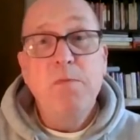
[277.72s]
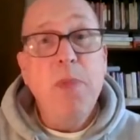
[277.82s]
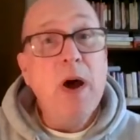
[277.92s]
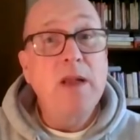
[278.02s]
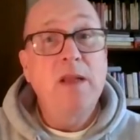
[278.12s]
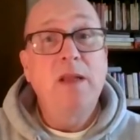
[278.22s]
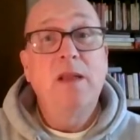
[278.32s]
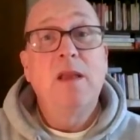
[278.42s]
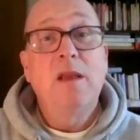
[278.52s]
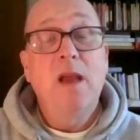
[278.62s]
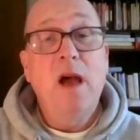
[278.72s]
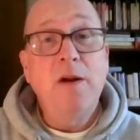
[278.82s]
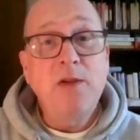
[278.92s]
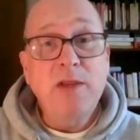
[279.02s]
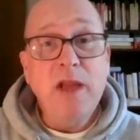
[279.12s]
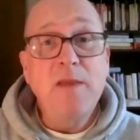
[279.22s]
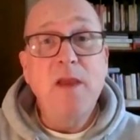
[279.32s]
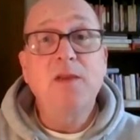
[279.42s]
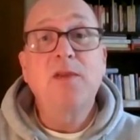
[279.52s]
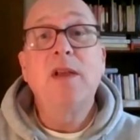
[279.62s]
but understand
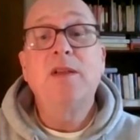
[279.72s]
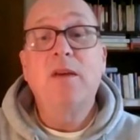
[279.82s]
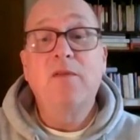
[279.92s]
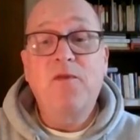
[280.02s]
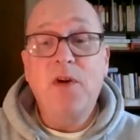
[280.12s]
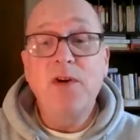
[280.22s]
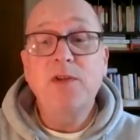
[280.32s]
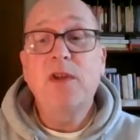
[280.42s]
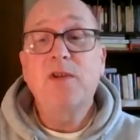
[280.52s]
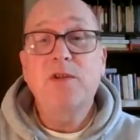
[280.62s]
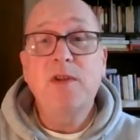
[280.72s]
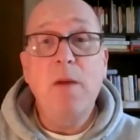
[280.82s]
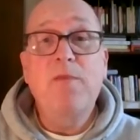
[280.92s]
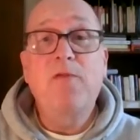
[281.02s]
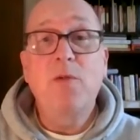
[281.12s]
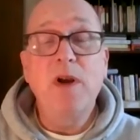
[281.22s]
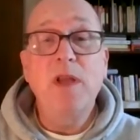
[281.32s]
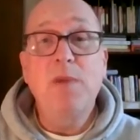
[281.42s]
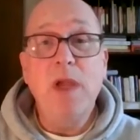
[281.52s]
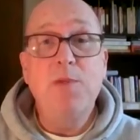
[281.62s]
this it is a first step for
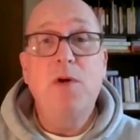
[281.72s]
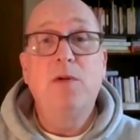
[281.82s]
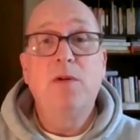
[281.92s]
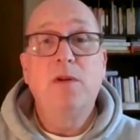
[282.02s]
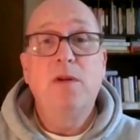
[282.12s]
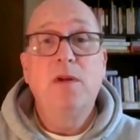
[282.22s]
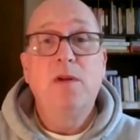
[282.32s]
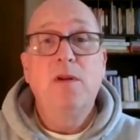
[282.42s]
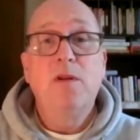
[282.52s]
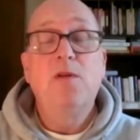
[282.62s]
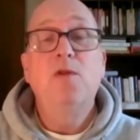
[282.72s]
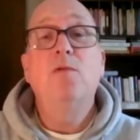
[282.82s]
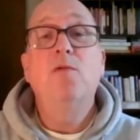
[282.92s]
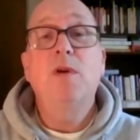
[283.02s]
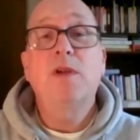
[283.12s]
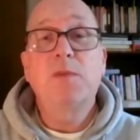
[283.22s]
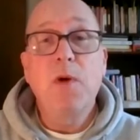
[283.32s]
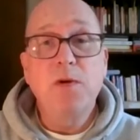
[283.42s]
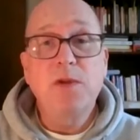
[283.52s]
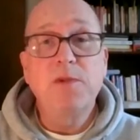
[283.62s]
many people to
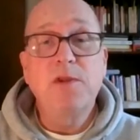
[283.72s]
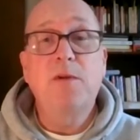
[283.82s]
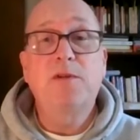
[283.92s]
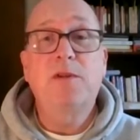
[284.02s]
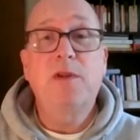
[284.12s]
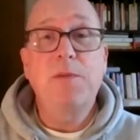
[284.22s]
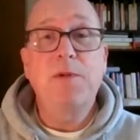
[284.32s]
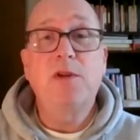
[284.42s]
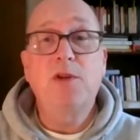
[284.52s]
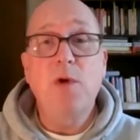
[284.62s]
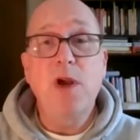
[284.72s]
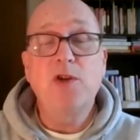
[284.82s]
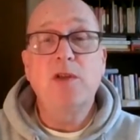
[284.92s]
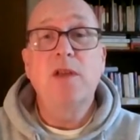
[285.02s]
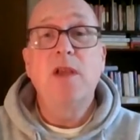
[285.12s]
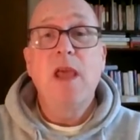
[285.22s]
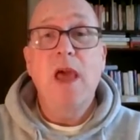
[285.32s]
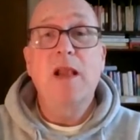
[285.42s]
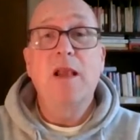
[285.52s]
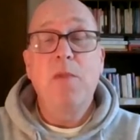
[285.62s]
expose themselves to this type of situation.
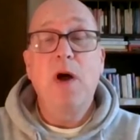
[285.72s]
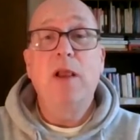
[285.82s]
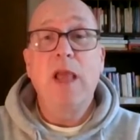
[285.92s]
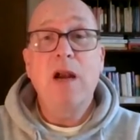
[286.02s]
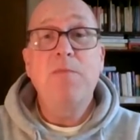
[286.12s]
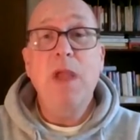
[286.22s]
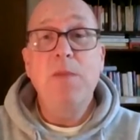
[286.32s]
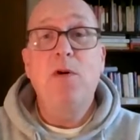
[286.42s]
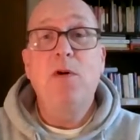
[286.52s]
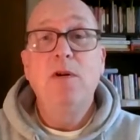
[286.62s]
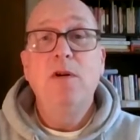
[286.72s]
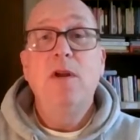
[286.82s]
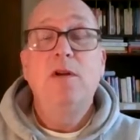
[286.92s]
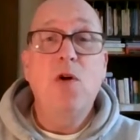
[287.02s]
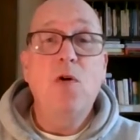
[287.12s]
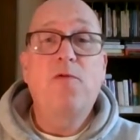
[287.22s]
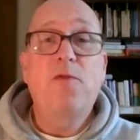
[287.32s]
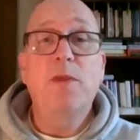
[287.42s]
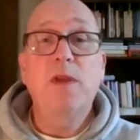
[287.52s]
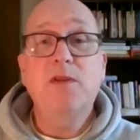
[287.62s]
And a lot of people go
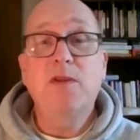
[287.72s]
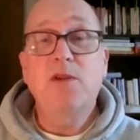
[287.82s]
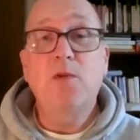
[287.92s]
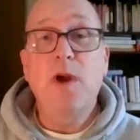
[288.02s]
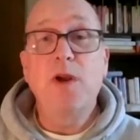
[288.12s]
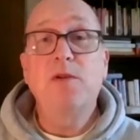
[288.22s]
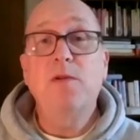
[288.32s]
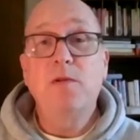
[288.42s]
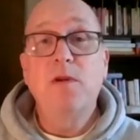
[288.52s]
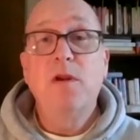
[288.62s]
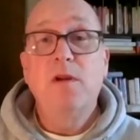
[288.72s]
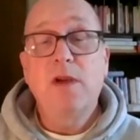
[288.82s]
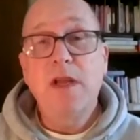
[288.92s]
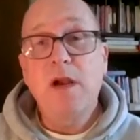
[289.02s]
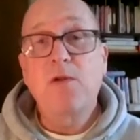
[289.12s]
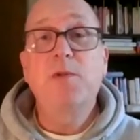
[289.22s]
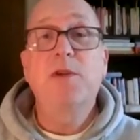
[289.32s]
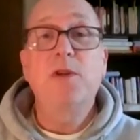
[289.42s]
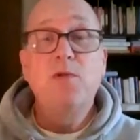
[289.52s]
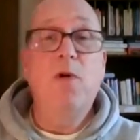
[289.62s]
from this situation, connect
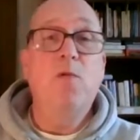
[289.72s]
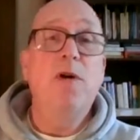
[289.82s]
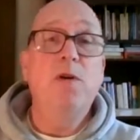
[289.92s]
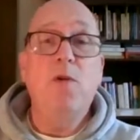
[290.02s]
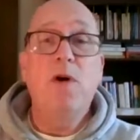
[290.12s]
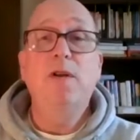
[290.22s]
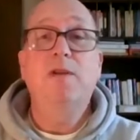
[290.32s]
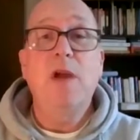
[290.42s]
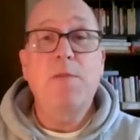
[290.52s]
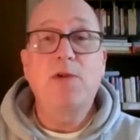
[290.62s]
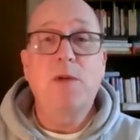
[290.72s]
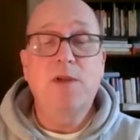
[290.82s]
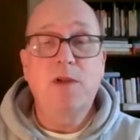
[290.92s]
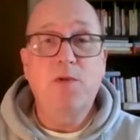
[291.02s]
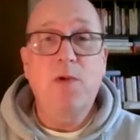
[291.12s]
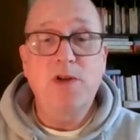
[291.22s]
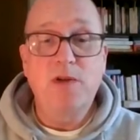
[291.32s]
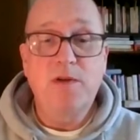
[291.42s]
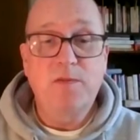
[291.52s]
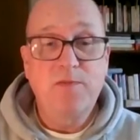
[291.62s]
groups, into a one to one discipleship situation.